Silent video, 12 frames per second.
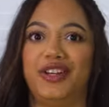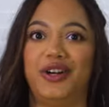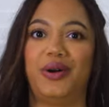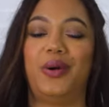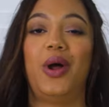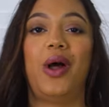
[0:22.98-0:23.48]

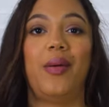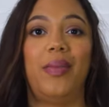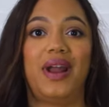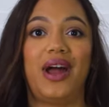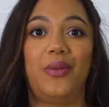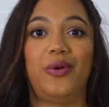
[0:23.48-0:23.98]
dough,
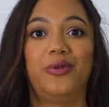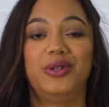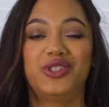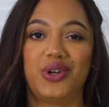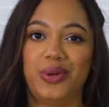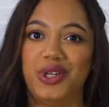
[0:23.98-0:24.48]
but I will be
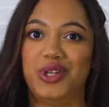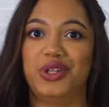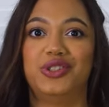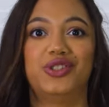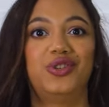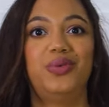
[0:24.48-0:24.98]
showing you
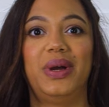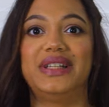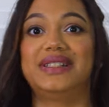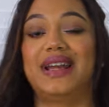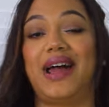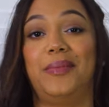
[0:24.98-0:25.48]
the two
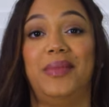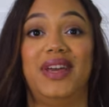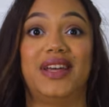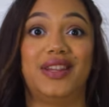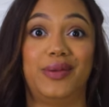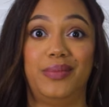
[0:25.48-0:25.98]
ways that I
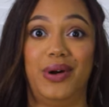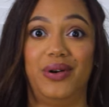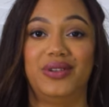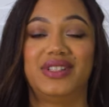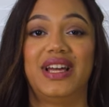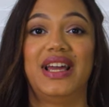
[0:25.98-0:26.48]
make it the
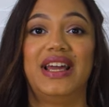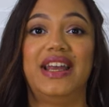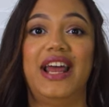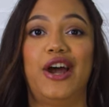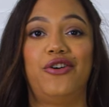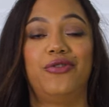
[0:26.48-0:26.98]
most.
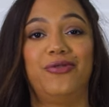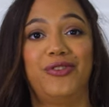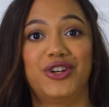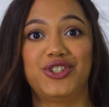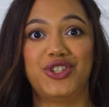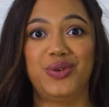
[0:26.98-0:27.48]
Now,
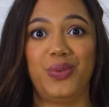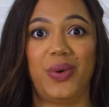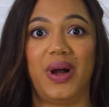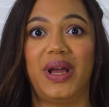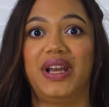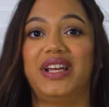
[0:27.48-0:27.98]
version
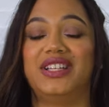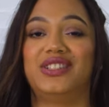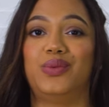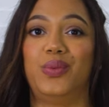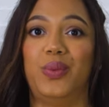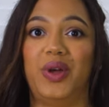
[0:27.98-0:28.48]
one
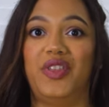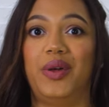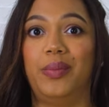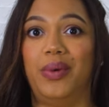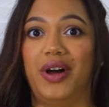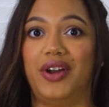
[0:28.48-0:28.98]
is with
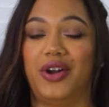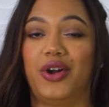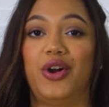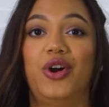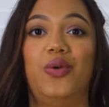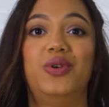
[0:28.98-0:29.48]

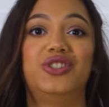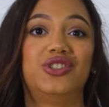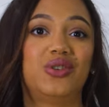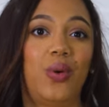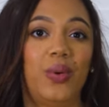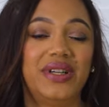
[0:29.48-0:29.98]
butter, which
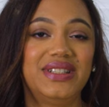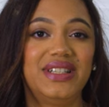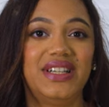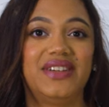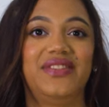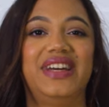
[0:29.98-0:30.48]
is going
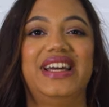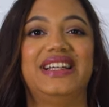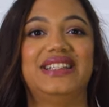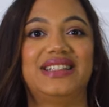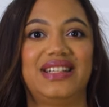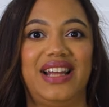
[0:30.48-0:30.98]
to give it
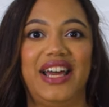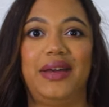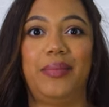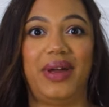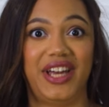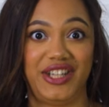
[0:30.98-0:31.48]
a
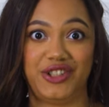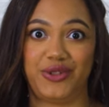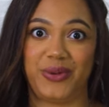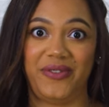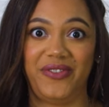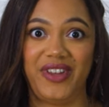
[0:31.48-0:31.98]
slight
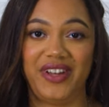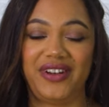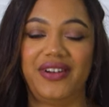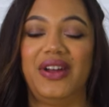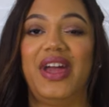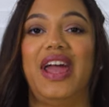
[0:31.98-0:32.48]
pastry
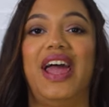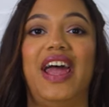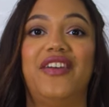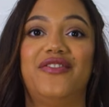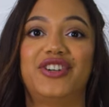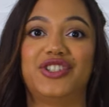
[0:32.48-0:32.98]
feel,
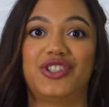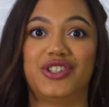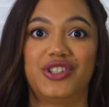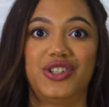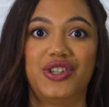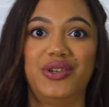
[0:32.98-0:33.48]
and
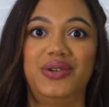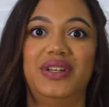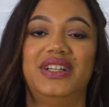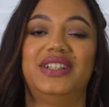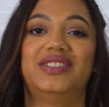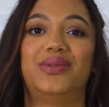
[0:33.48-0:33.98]
version two
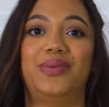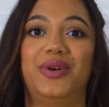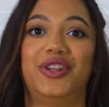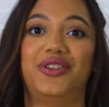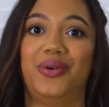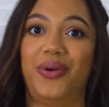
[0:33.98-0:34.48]
is
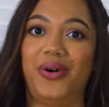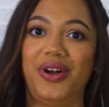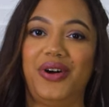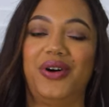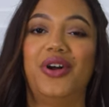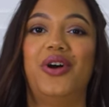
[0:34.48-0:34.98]
with
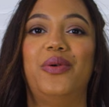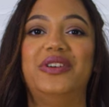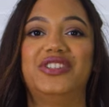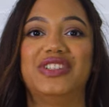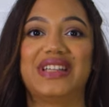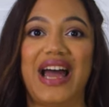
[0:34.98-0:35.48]
oil,
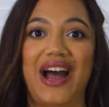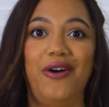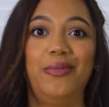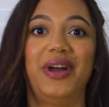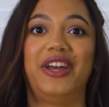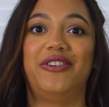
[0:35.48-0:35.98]
which is
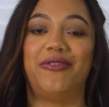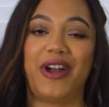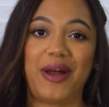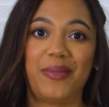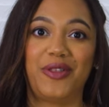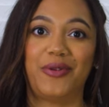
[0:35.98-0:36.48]
how my
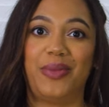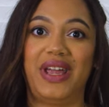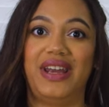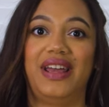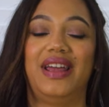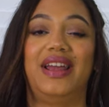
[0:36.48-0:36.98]
grandmother
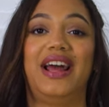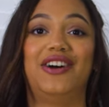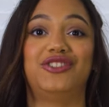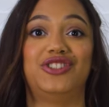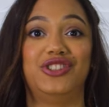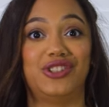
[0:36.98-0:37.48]
made it and
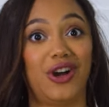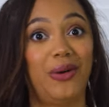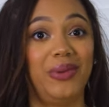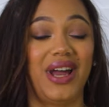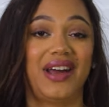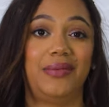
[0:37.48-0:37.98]
how she
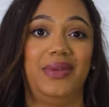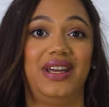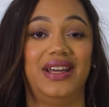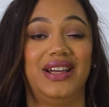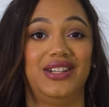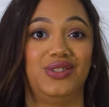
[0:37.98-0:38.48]
taught me how to
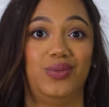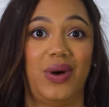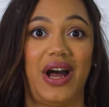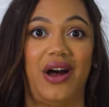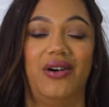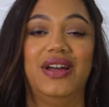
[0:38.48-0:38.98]
make it as
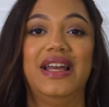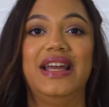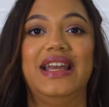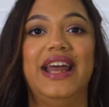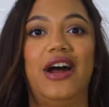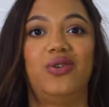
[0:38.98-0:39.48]
well.
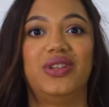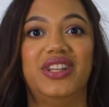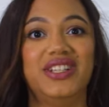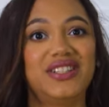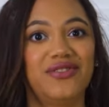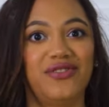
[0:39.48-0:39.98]
Now,
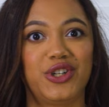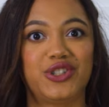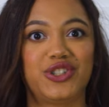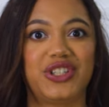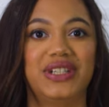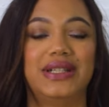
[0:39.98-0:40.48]
this
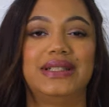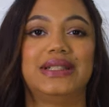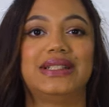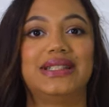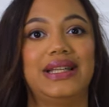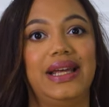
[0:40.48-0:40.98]
version is
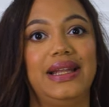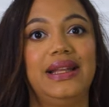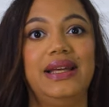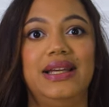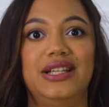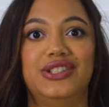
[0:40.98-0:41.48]

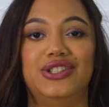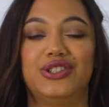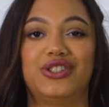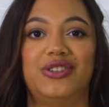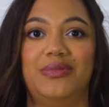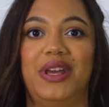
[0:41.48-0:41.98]
slightly easier
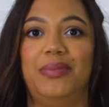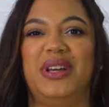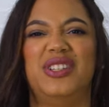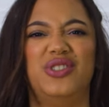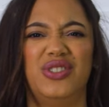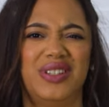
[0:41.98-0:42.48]
to make
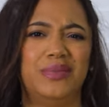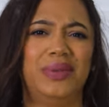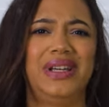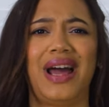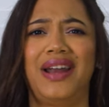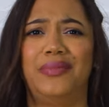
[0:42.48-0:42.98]
because you
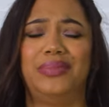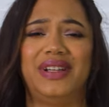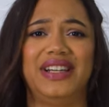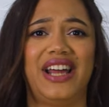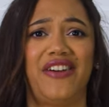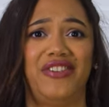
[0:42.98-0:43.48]
simply kind of
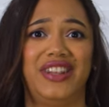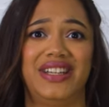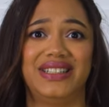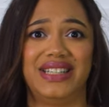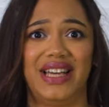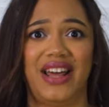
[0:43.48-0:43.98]
blend
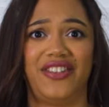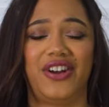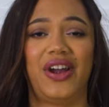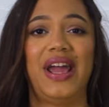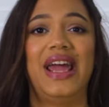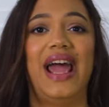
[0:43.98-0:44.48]
everything together,